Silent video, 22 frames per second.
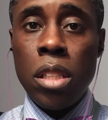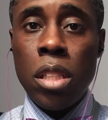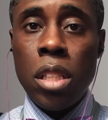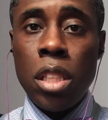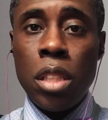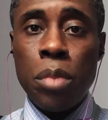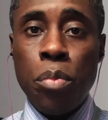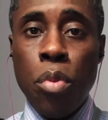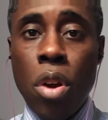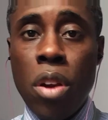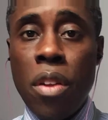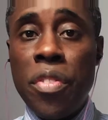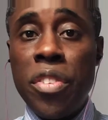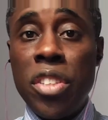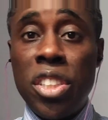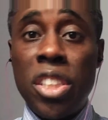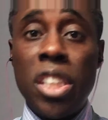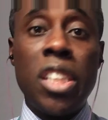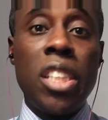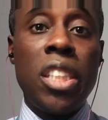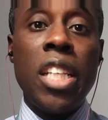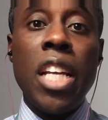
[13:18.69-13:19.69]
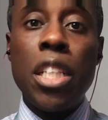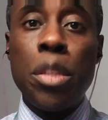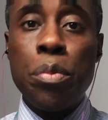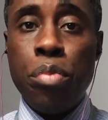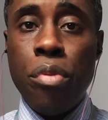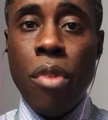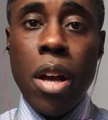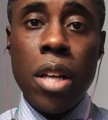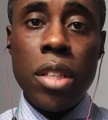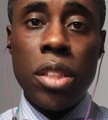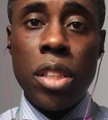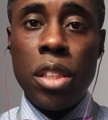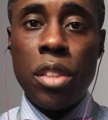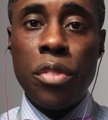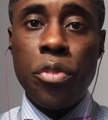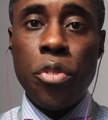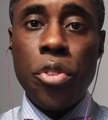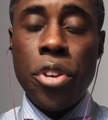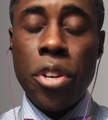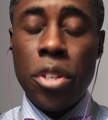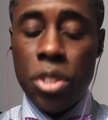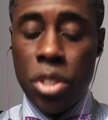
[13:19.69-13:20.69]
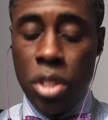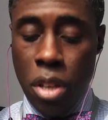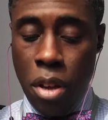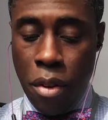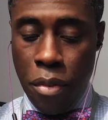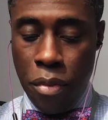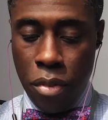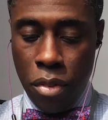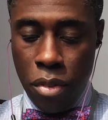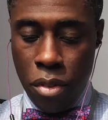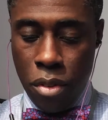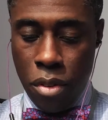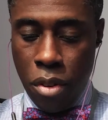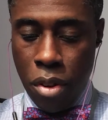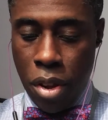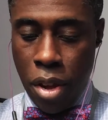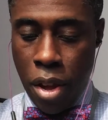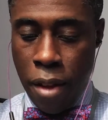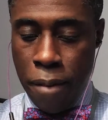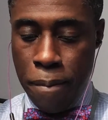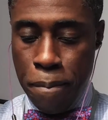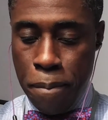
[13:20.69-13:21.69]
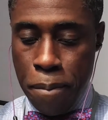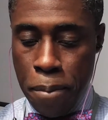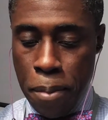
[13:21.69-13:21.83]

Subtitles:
It's part of the success process for yourself, okay?